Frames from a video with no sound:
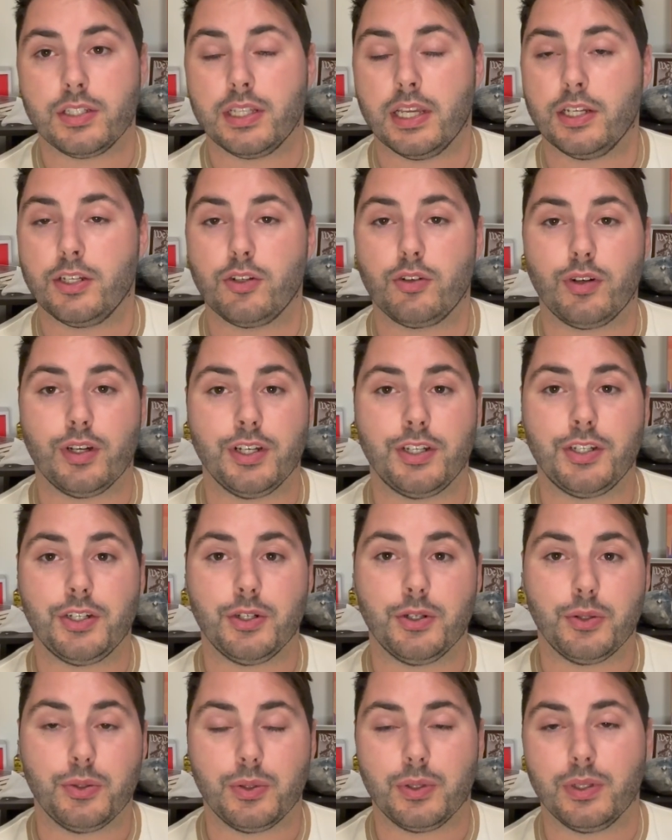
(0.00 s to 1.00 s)
They treat
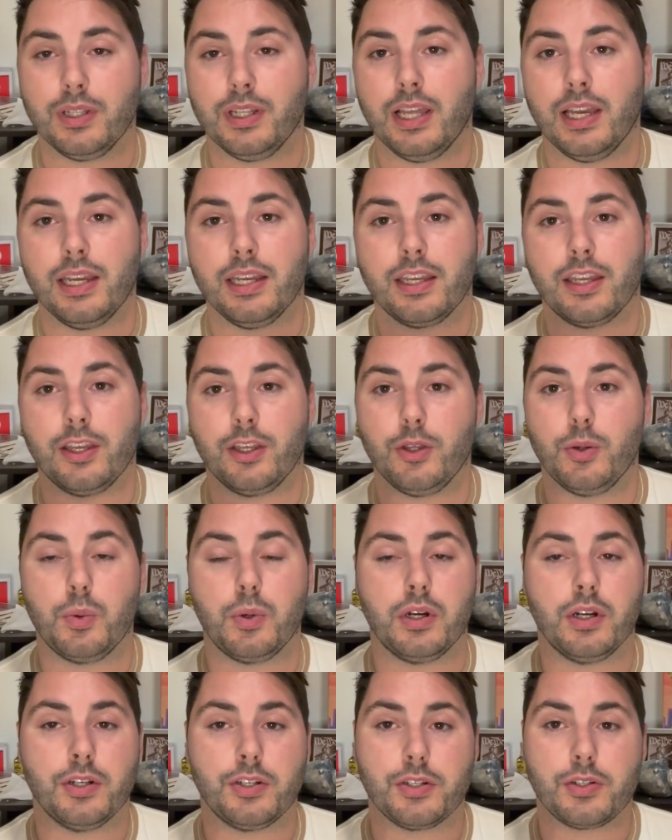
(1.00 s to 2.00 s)
you like you
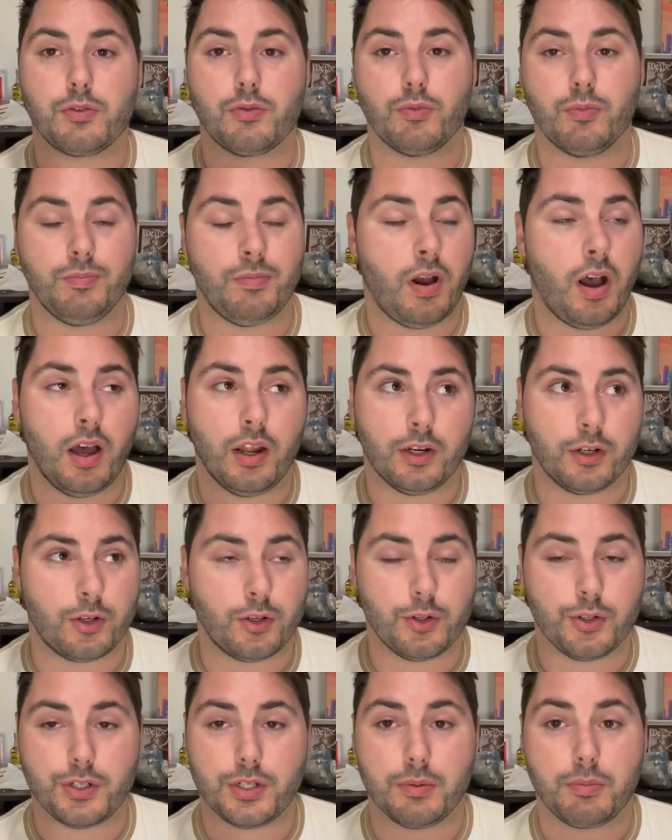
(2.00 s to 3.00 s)
are just on a
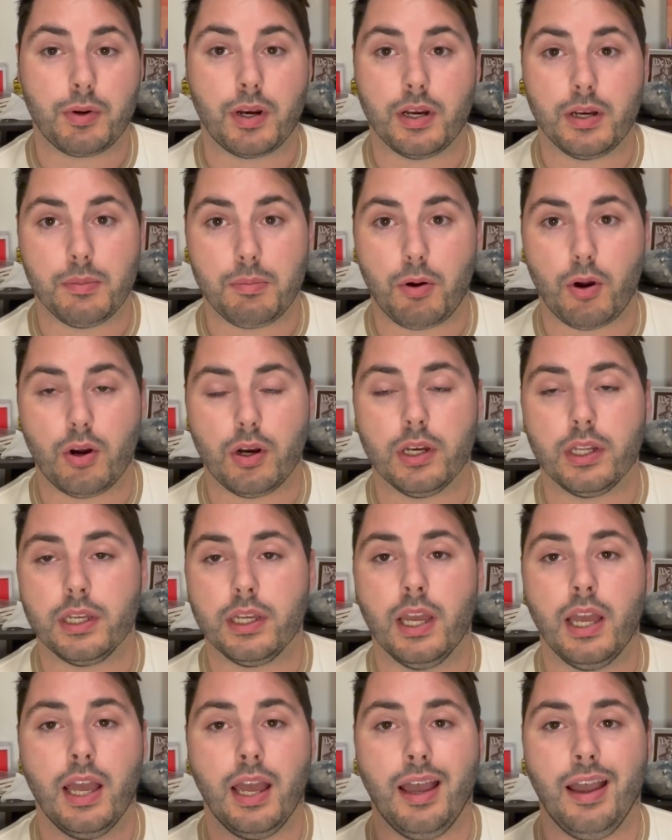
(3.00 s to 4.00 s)
cruise ship ready to
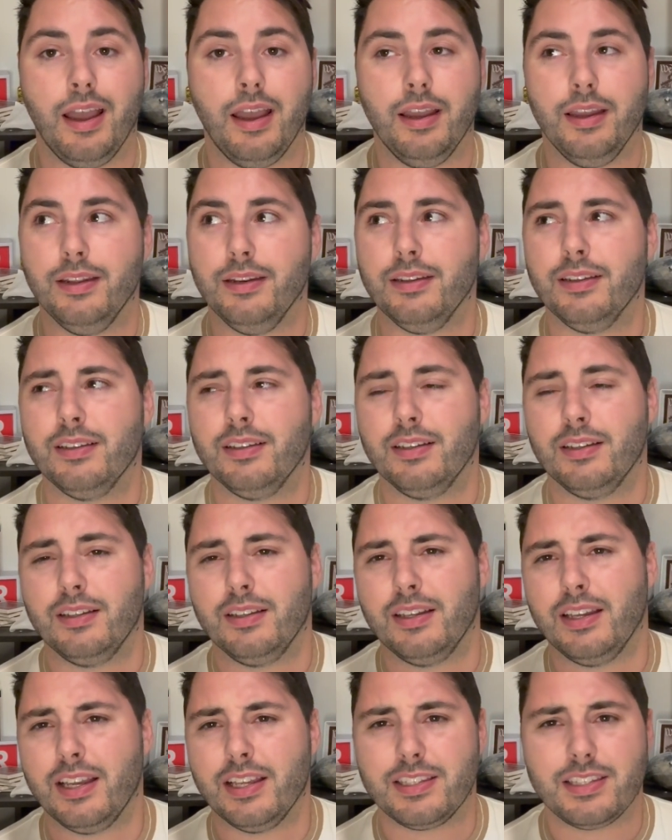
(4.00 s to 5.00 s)
party, and
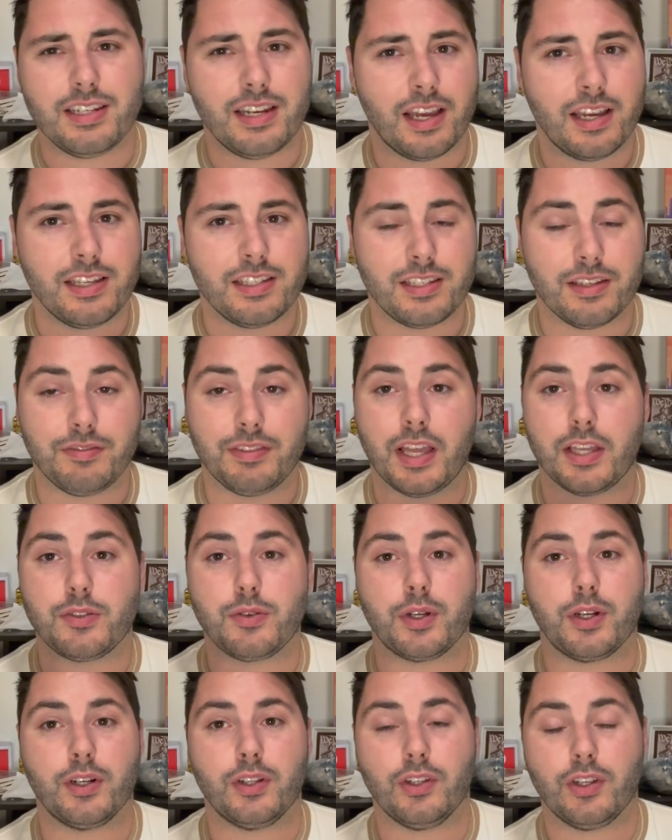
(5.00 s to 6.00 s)
it's nice if that's
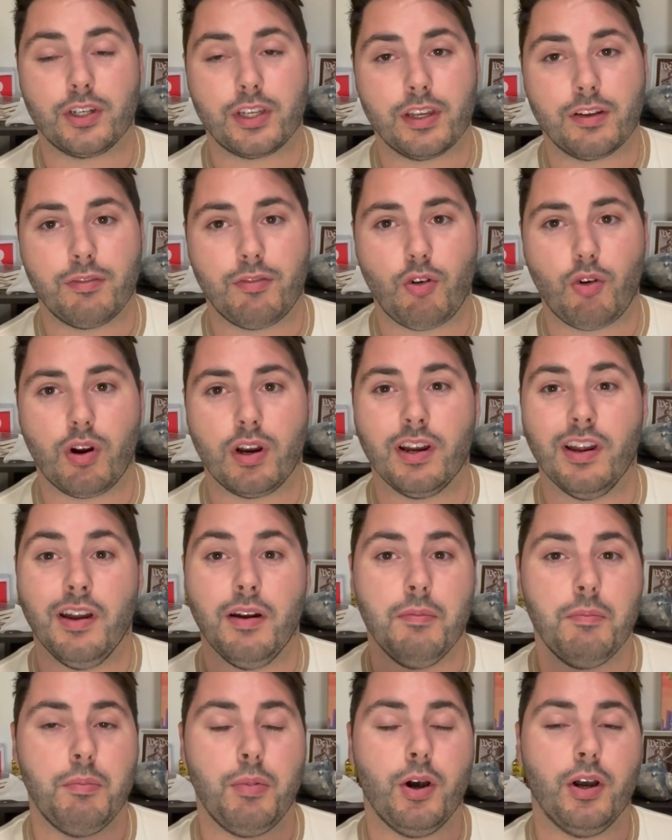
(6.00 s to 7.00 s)
what you're looking for.
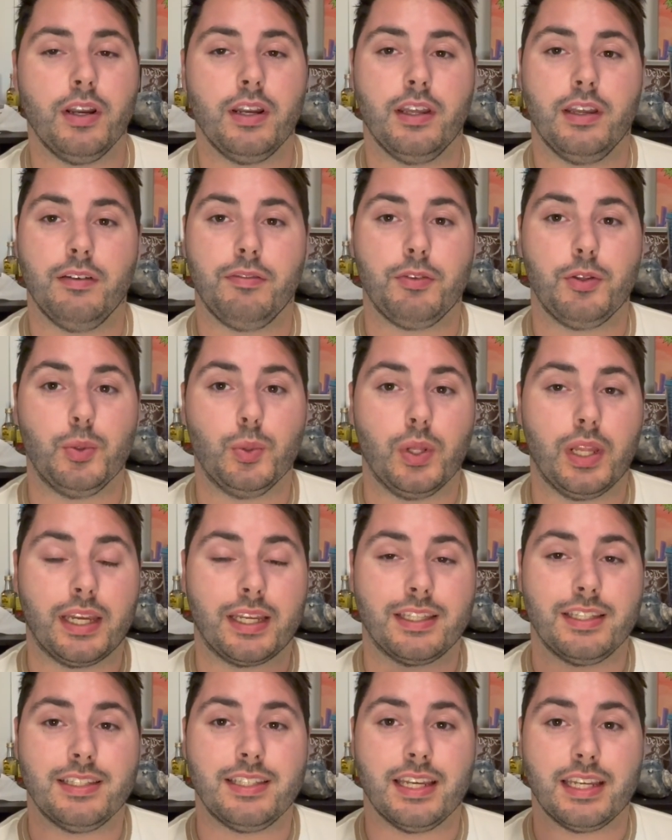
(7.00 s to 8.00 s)
But if you
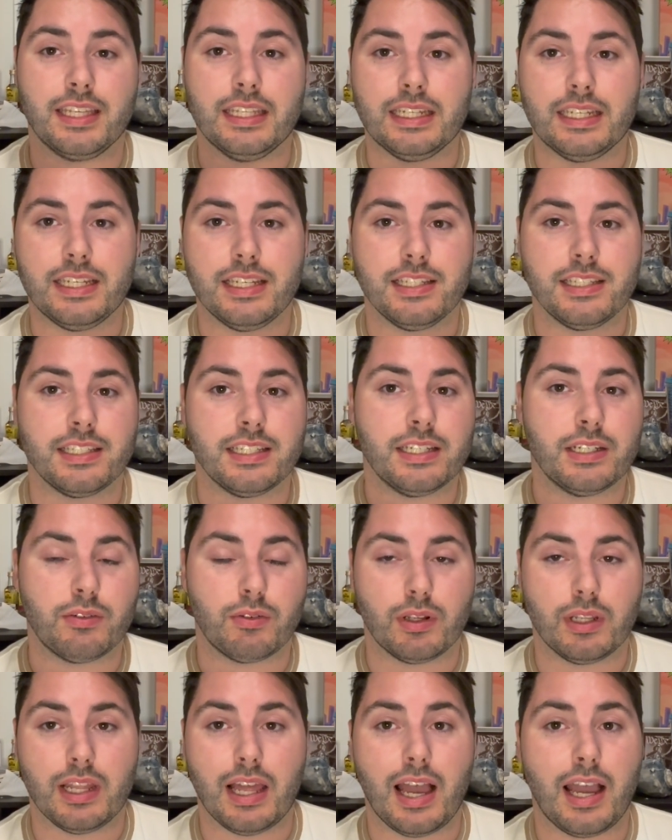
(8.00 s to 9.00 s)
like to take it easy,
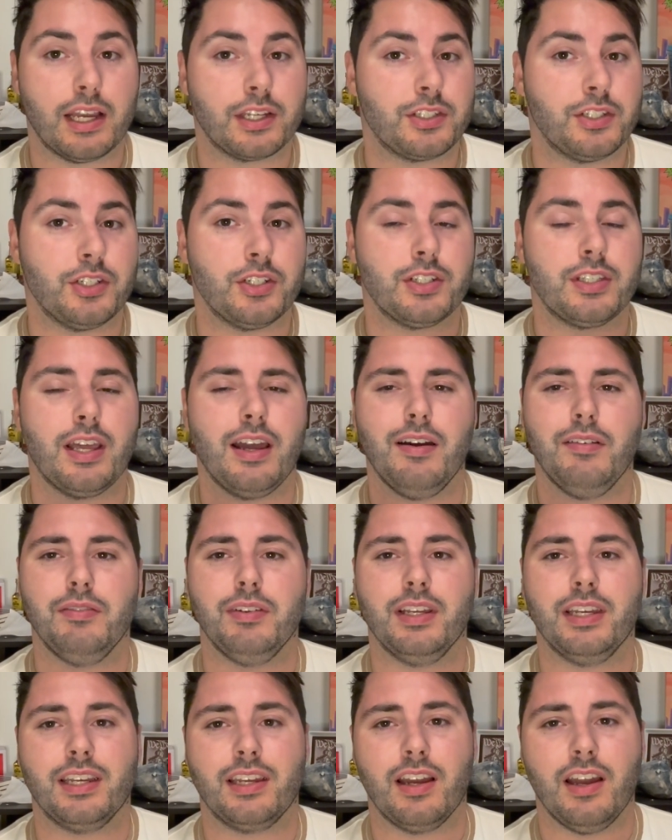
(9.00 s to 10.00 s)
relax, and just have
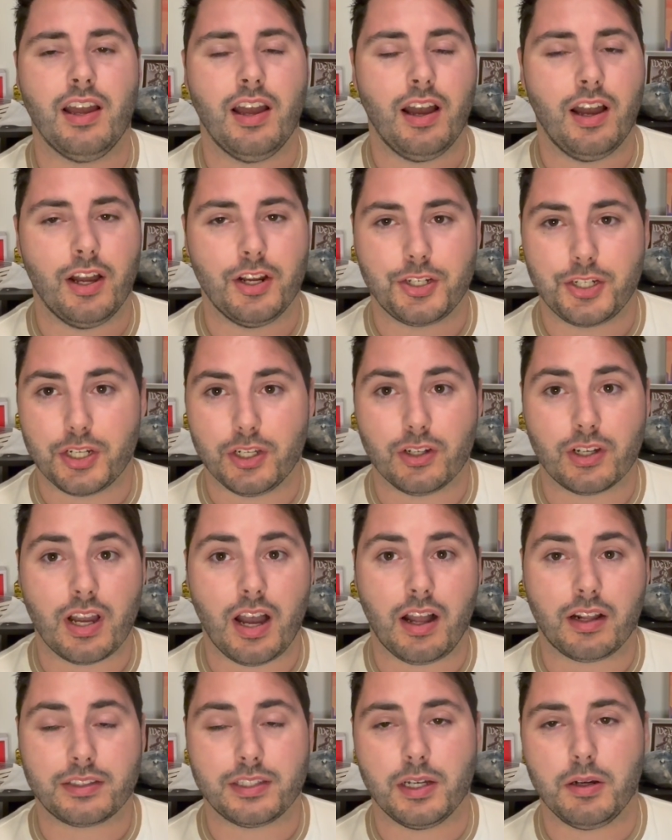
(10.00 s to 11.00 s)
like a chill
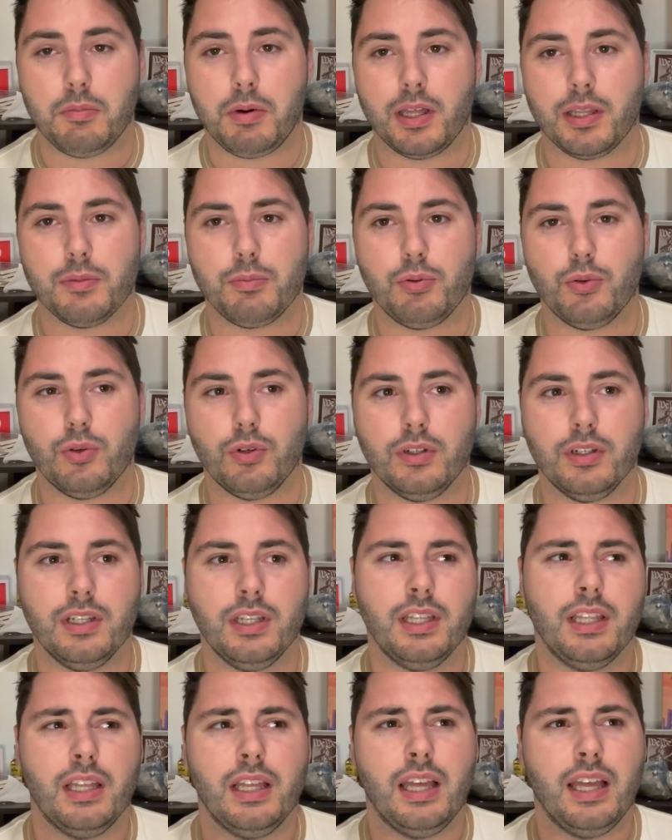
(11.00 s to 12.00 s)
cocktail by the pool,
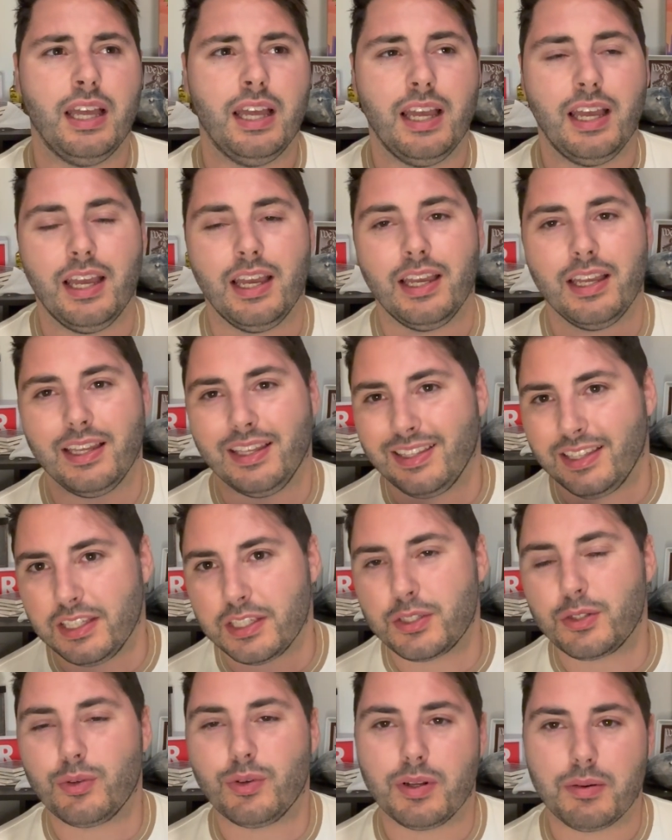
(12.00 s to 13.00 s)

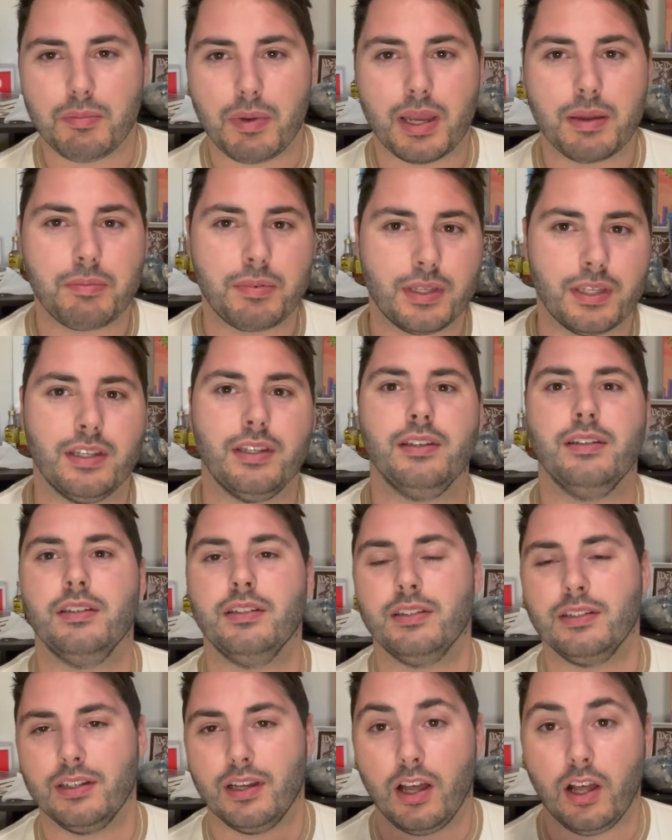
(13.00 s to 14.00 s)
this one might be
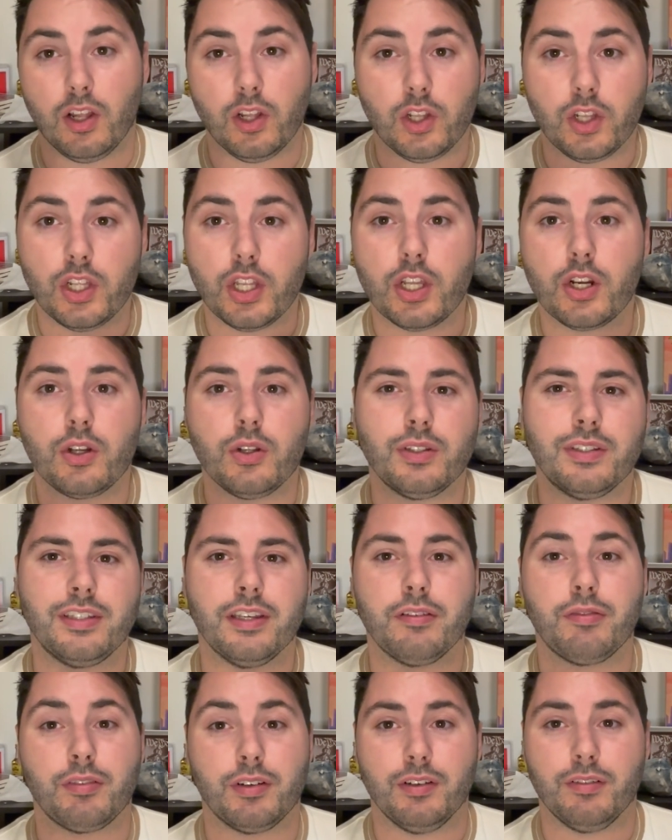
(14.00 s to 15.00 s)
a little
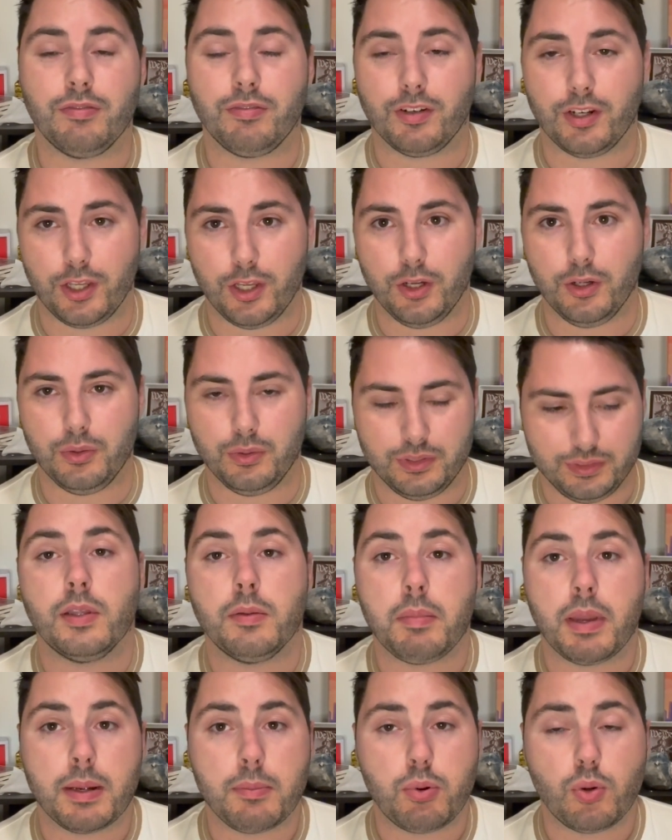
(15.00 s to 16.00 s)
different for you. The
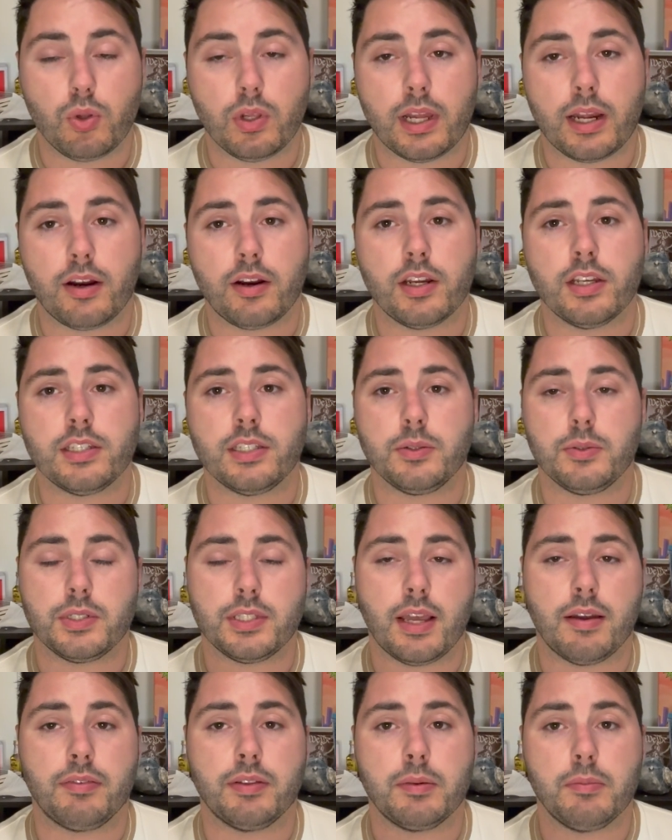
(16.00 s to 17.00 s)
main pool areas, there was
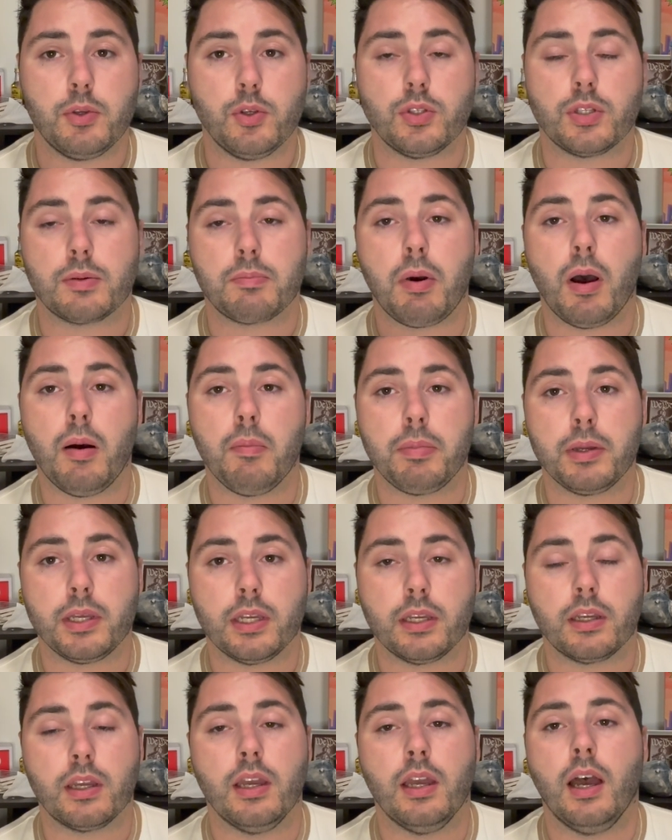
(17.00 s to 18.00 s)
definitely music
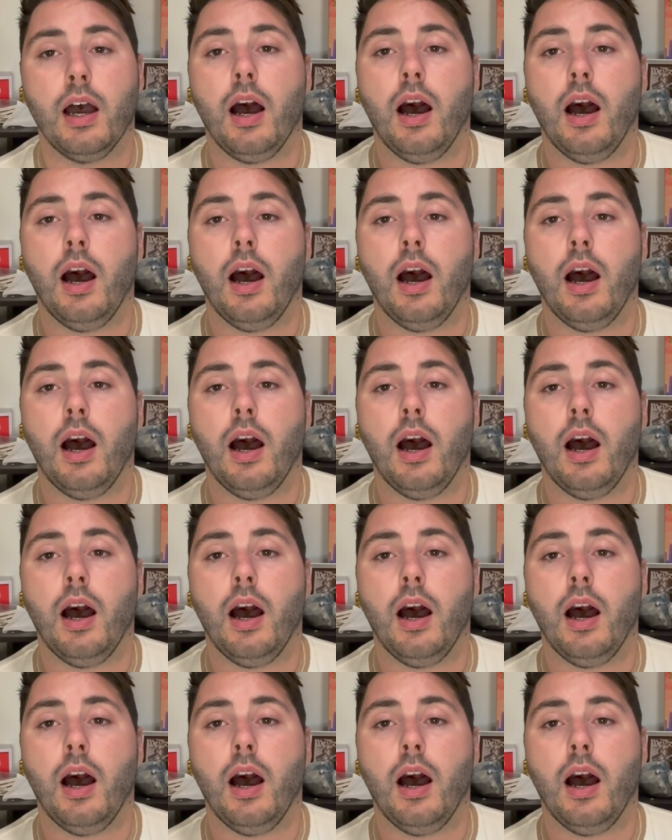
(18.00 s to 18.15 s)
pumping.